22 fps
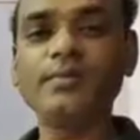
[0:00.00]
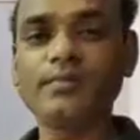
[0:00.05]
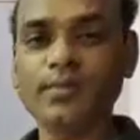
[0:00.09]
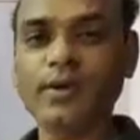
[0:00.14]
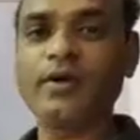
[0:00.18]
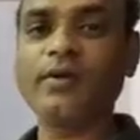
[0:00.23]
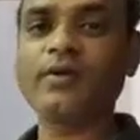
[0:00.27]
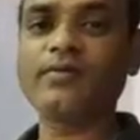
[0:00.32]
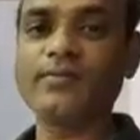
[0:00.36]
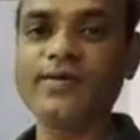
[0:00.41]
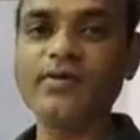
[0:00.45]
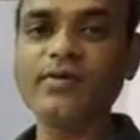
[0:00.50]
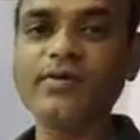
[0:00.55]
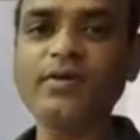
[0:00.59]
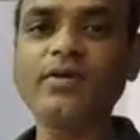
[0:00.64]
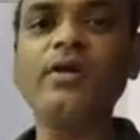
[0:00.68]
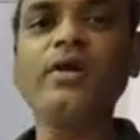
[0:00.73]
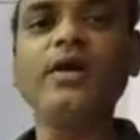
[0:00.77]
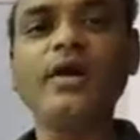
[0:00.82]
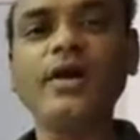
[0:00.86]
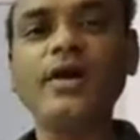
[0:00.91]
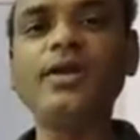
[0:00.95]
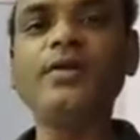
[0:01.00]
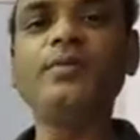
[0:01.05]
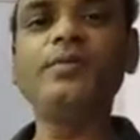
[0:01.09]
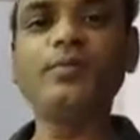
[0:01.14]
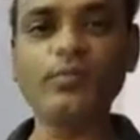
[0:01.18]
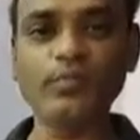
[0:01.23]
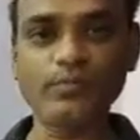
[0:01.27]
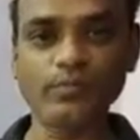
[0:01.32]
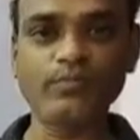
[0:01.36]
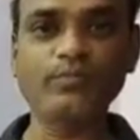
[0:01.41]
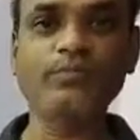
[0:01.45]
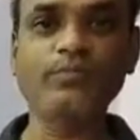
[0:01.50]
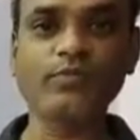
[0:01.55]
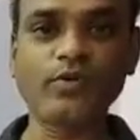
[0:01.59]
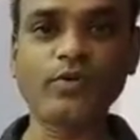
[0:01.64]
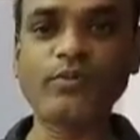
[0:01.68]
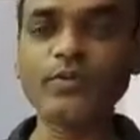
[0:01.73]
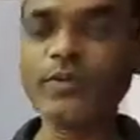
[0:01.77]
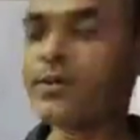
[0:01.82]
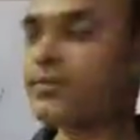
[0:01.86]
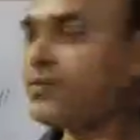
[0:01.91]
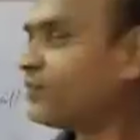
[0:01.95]
power failure, any
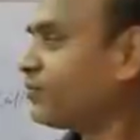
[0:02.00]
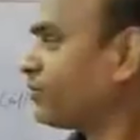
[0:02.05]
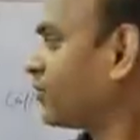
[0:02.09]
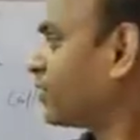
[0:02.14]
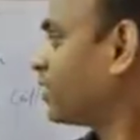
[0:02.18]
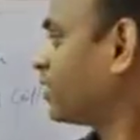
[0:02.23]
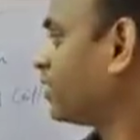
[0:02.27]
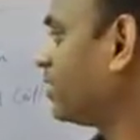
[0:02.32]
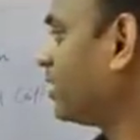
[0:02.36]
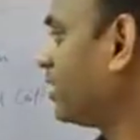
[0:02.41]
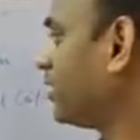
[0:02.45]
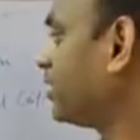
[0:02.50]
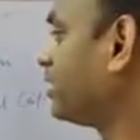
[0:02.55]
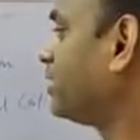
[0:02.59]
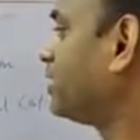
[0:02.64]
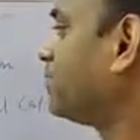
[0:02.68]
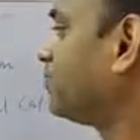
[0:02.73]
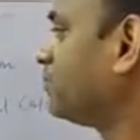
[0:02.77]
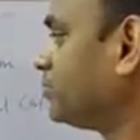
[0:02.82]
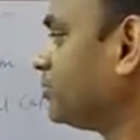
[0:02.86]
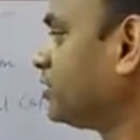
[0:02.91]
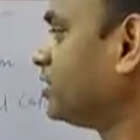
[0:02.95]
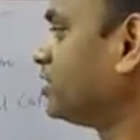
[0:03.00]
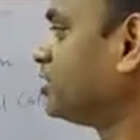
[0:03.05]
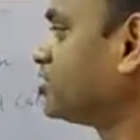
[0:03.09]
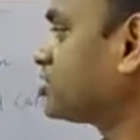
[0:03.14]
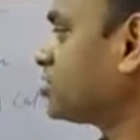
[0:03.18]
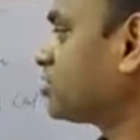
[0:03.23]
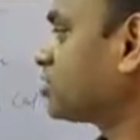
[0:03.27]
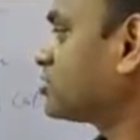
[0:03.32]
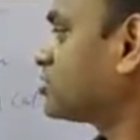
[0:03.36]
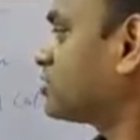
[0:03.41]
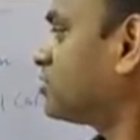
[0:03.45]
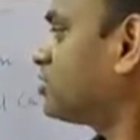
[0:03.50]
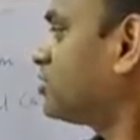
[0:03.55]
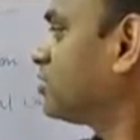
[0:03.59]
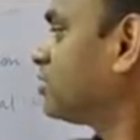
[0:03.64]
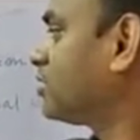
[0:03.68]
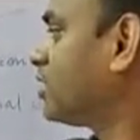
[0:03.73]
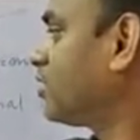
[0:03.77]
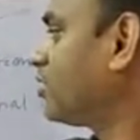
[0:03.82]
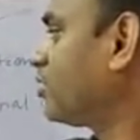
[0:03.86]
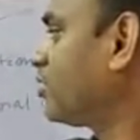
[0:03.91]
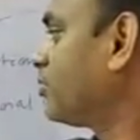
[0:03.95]
problem, any instruction
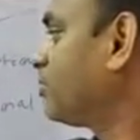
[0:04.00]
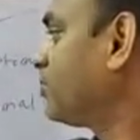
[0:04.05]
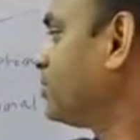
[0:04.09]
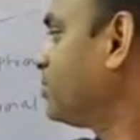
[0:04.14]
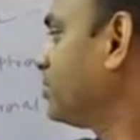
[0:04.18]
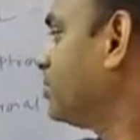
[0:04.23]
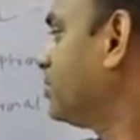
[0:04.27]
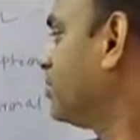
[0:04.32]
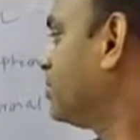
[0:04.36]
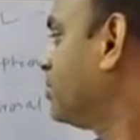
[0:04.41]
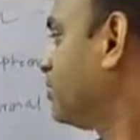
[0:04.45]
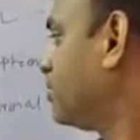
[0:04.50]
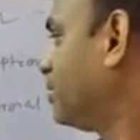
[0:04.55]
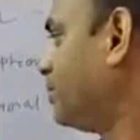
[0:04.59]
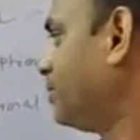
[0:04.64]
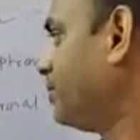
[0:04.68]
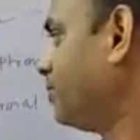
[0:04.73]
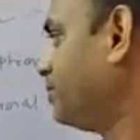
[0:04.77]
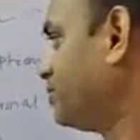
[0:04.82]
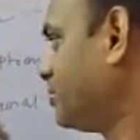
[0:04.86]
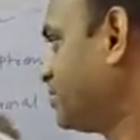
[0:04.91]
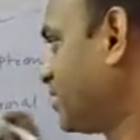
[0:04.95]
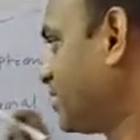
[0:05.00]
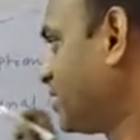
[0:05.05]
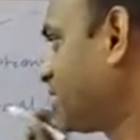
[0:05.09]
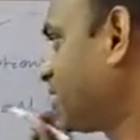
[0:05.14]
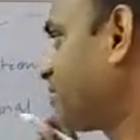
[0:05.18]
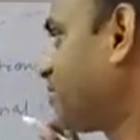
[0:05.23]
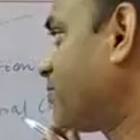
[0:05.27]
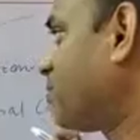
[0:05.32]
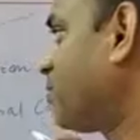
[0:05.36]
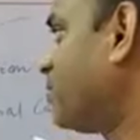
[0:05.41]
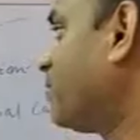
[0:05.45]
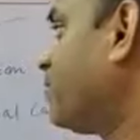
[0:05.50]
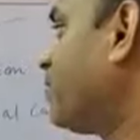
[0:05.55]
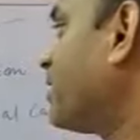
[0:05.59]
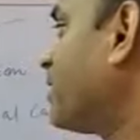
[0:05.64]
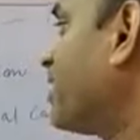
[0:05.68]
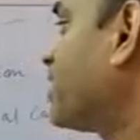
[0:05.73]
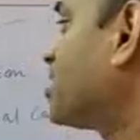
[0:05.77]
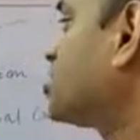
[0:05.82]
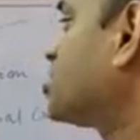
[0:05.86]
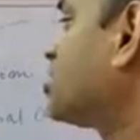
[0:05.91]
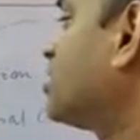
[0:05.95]
that will be generated from
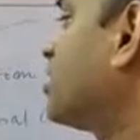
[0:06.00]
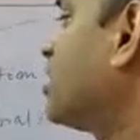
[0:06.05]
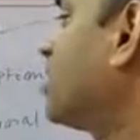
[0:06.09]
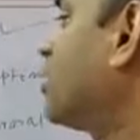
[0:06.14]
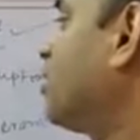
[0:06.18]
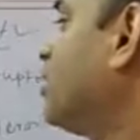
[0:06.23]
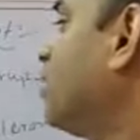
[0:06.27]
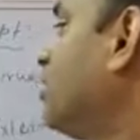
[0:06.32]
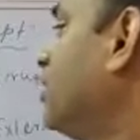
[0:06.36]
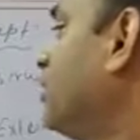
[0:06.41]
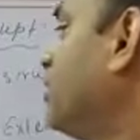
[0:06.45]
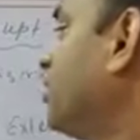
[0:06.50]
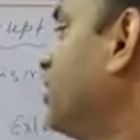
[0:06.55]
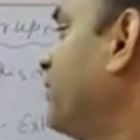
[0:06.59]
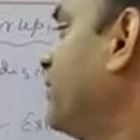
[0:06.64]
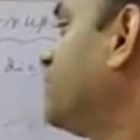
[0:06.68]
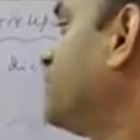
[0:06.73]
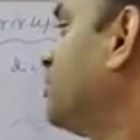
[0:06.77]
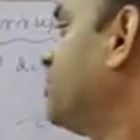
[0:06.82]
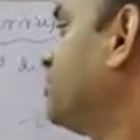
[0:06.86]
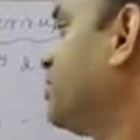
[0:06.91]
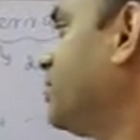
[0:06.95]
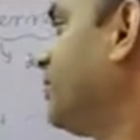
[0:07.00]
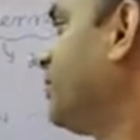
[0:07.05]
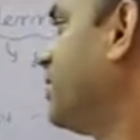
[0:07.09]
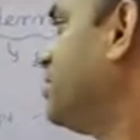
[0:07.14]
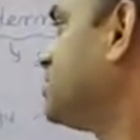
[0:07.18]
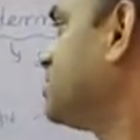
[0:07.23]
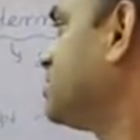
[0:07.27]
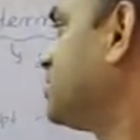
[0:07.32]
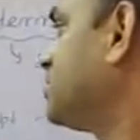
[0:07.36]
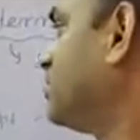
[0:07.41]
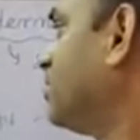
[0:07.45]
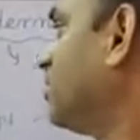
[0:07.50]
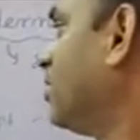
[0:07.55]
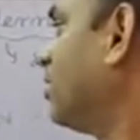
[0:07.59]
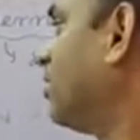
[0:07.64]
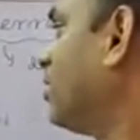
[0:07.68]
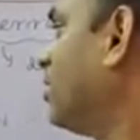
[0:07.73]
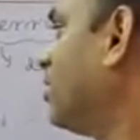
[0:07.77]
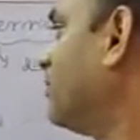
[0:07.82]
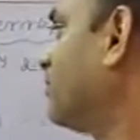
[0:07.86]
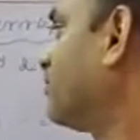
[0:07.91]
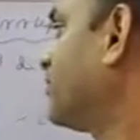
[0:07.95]
external device,
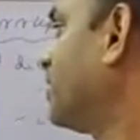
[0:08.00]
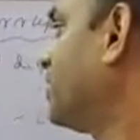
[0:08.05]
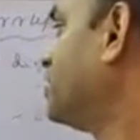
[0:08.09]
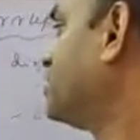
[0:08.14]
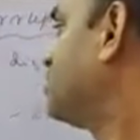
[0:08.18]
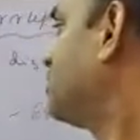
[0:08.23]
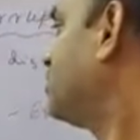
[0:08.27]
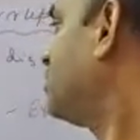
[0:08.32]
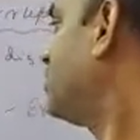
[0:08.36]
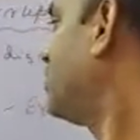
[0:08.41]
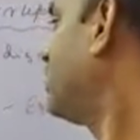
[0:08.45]
that is the